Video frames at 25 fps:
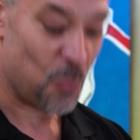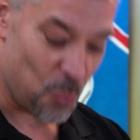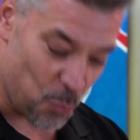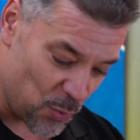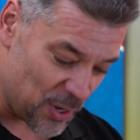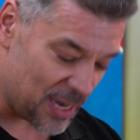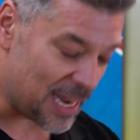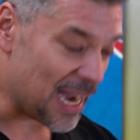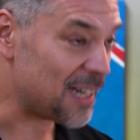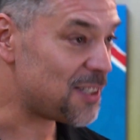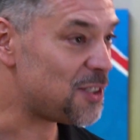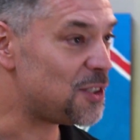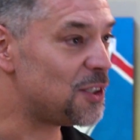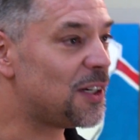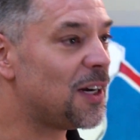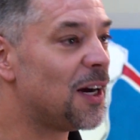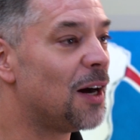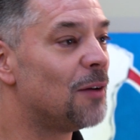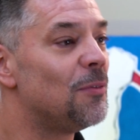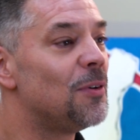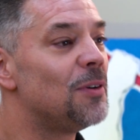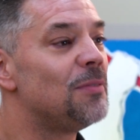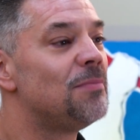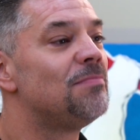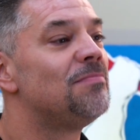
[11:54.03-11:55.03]
we got you
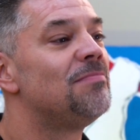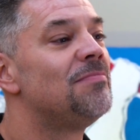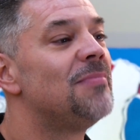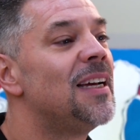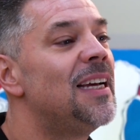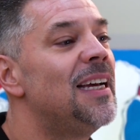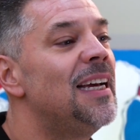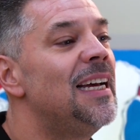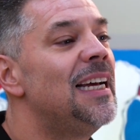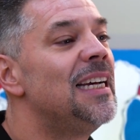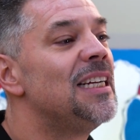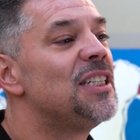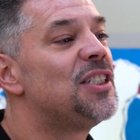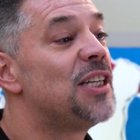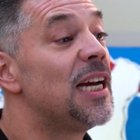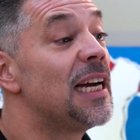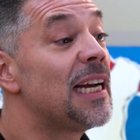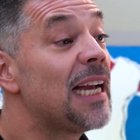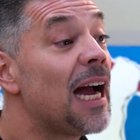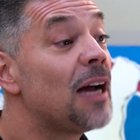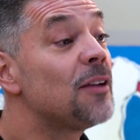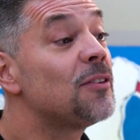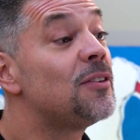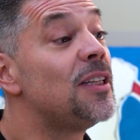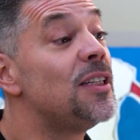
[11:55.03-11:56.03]
covered. Check
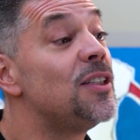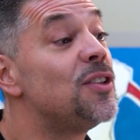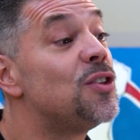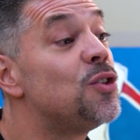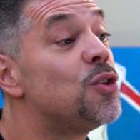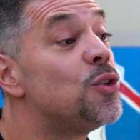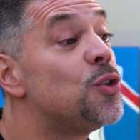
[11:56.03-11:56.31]
out these